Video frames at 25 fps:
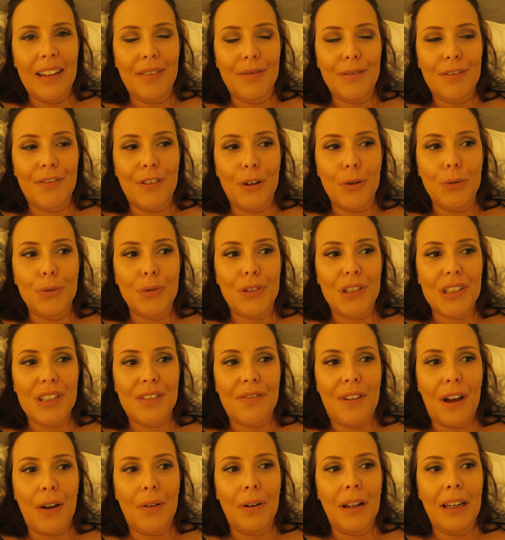It all
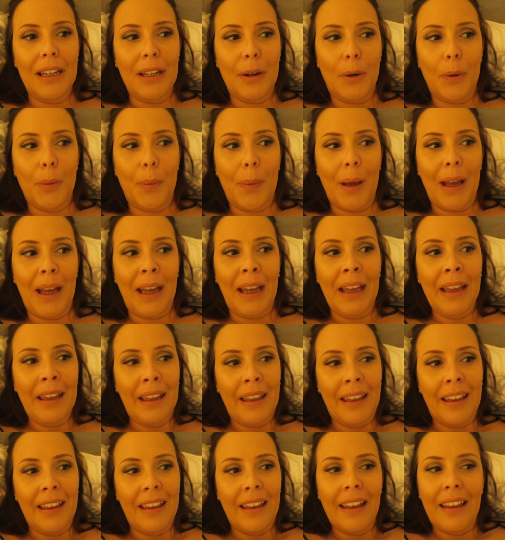just felt a little bit
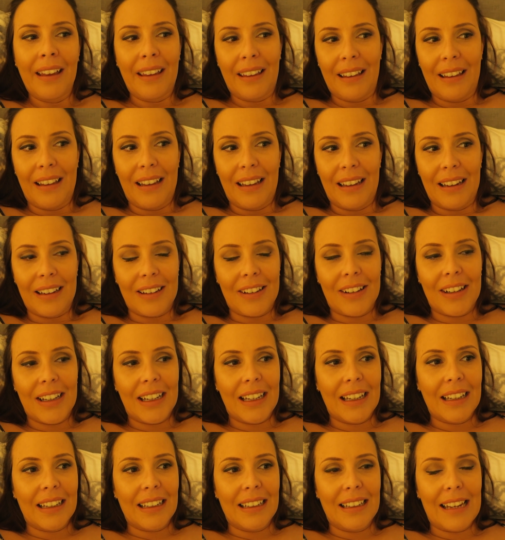
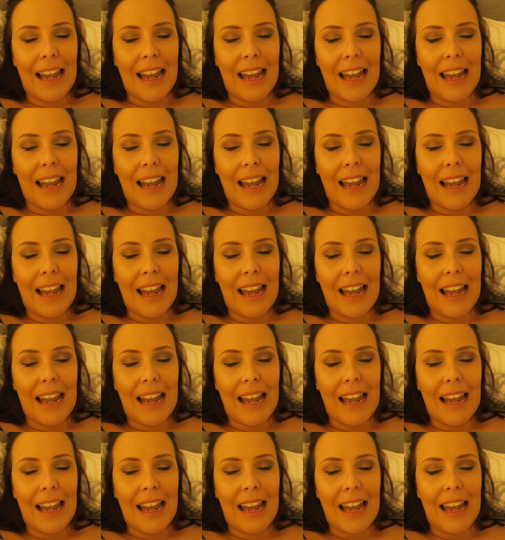like